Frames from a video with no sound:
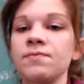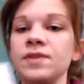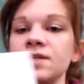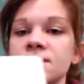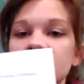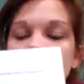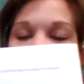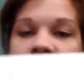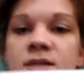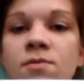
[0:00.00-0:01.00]
The
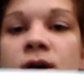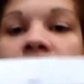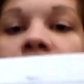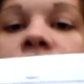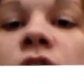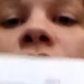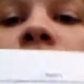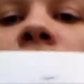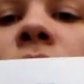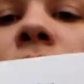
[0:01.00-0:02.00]
reason why
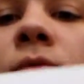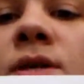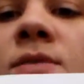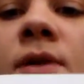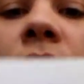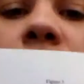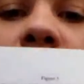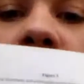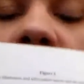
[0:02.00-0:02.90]
I put this